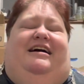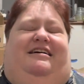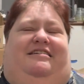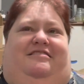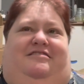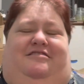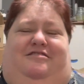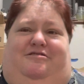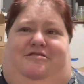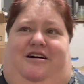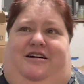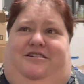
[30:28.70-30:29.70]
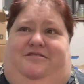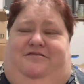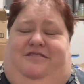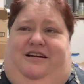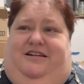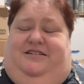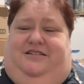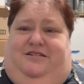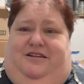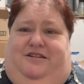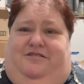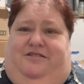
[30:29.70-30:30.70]
Oh, I told Dad, I said,
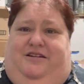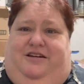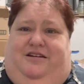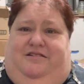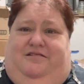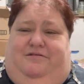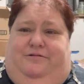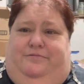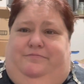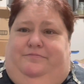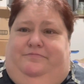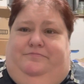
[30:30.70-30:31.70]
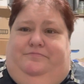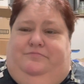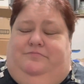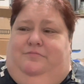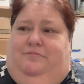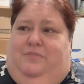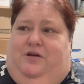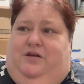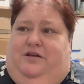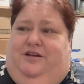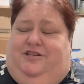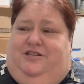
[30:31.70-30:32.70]
yeah. But
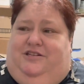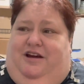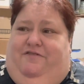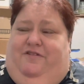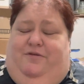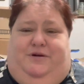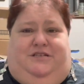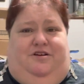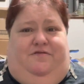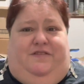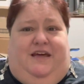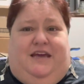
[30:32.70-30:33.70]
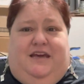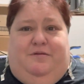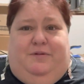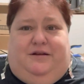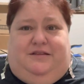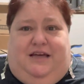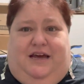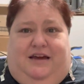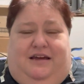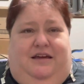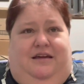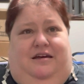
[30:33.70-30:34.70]
it's just, I found myself thinking about
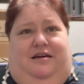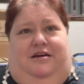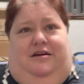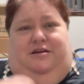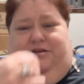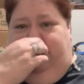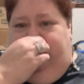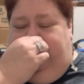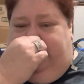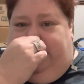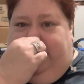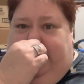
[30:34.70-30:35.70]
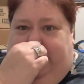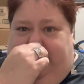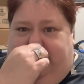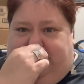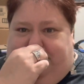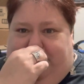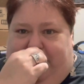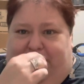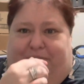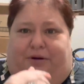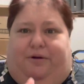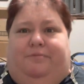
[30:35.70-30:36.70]
that ridiculous
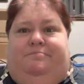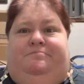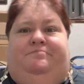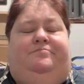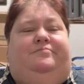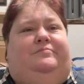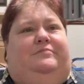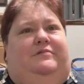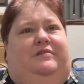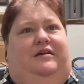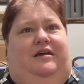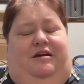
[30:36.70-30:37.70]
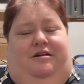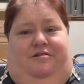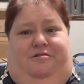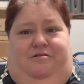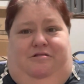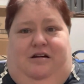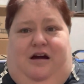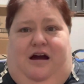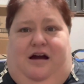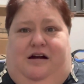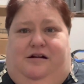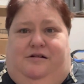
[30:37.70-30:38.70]
paper,
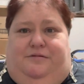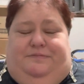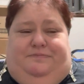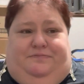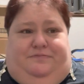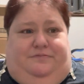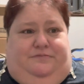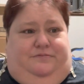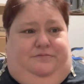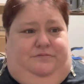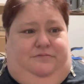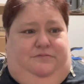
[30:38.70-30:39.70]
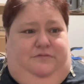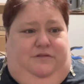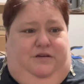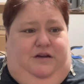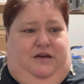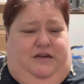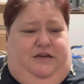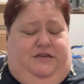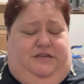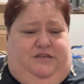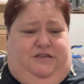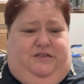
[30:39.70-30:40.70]
and
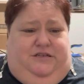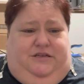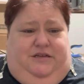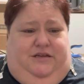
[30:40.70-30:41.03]
it's just,